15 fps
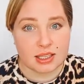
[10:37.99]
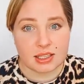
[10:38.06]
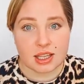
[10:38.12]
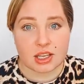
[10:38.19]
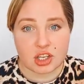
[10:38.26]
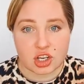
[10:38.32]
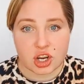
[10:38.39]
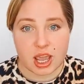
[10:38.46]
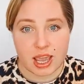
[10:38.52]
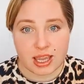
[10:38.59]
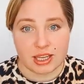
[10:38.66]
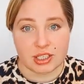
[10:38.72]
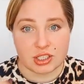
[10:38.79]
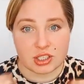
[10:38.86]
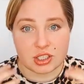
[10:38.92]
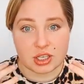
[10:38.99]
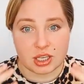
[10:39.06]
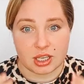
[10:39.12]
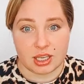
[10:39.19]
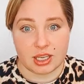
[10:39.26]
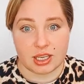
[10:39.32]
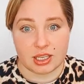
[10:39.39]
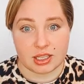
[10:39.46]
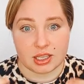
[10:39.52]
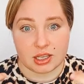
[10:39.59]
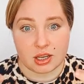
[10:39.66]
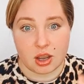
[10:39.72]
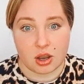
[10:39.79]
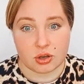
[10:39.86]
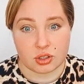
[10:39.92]
the change in
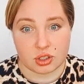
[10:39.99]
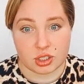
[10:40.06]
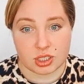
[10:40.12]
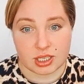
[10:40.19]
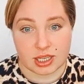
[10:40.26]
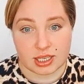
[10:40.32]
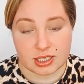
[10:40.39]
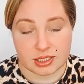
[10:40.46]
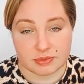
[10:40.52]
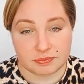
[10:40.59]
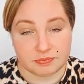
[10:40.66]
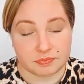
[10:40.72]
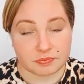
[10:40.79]
consciousness.